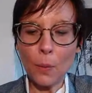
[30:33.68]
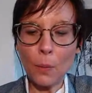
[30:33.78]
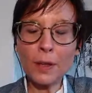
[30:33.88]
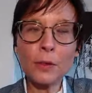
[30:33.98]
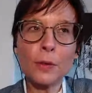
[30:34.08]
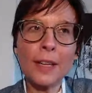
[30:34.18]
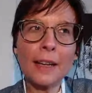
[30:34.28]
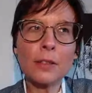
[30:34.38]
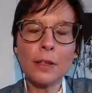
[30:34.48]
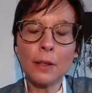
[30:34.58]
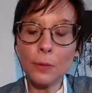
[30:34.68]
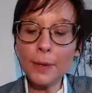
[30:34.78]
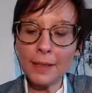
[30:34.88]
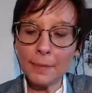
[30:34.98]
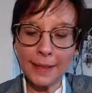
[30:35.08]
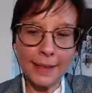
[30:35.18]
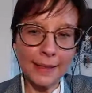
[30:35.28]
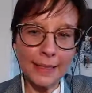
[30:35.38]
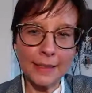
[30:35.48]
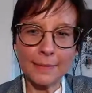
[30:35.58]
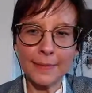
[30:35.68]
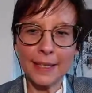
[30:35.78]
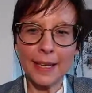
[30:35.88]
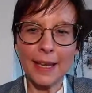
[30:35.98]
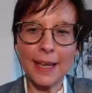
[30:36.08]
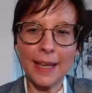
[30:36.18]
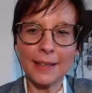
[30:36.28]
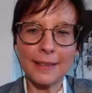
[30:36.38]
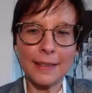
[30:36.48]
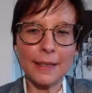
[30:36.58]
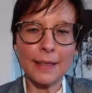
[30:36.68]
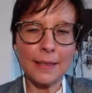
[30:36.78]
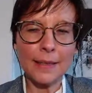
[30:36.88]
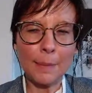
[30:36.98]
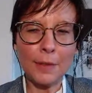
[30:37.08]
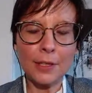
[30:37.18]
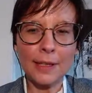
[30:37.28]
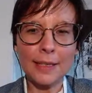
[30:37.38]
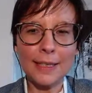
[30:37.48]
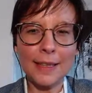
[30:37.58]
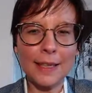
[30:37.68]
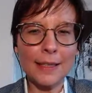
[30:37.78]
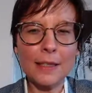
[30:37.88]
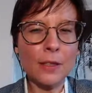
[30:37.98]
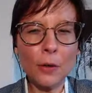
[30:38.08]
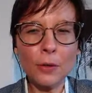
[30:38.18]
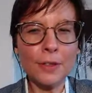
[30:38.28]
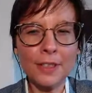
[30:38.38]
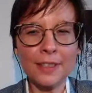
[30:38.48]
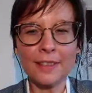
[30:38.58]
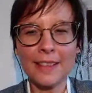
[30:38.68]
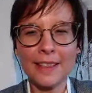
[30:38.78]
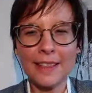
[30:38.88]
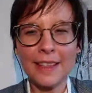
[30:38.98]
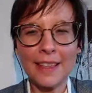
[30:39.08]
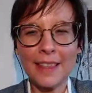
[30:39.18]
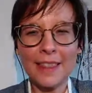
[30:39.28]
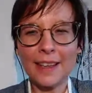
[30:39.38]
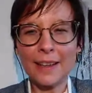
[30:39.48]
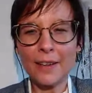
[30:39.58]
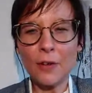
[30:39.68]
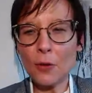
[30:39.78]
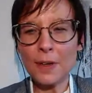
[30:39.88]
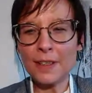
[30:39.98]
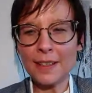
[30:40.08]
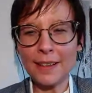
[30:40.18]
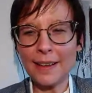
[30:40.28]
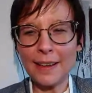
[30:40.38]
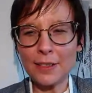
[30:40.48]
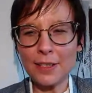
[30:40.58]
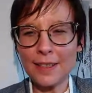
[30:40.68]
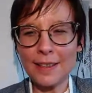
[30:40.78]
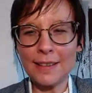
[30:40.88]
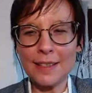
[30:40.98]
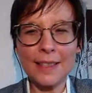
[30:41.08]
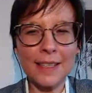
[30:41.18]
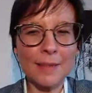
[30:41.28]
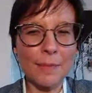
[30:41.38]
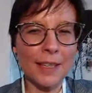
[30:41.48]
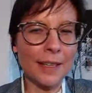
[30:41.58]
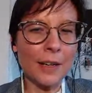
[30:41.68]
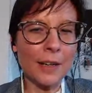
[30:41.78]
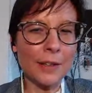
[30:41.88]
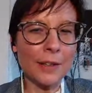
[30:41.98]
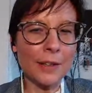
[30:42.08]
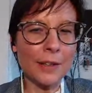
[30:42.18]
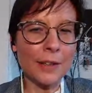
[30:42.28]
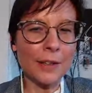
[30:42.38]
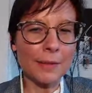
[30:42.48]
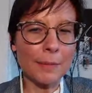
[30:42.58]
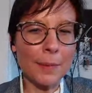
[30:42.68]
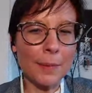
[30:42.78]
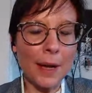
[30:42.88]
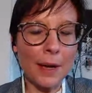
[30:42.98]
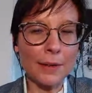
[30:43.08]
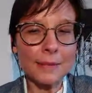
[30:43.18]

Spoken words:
what could actually ruin my idea and establish an idea that's so good that nobody can actually say something about.